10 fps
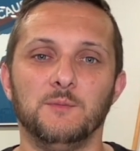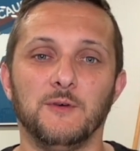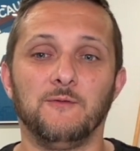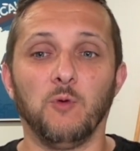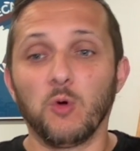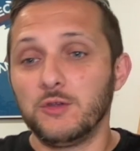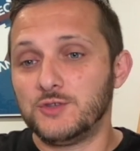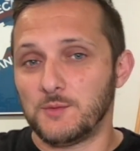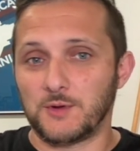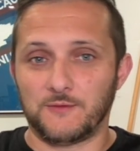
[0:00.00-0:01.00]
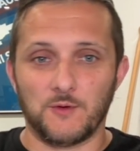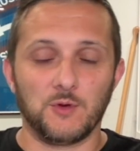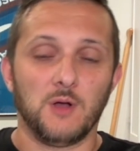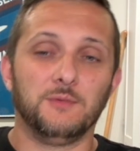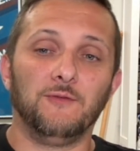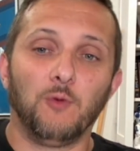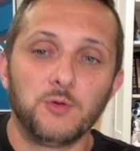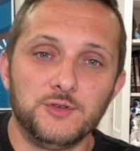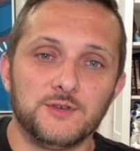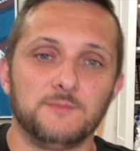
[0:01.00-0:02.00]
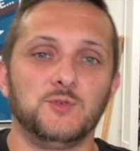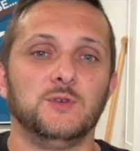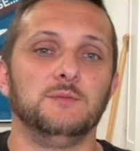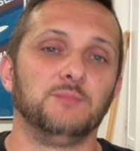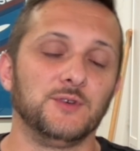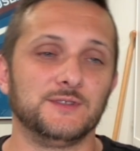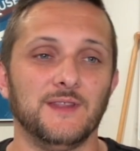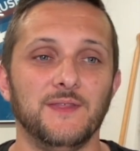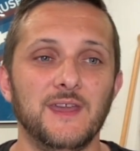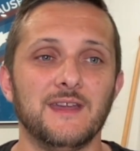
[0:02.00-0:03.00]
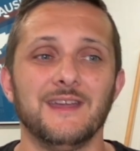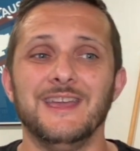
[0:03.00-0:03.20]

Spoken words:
before you jump on a phone call, before you jump to an in-person thing,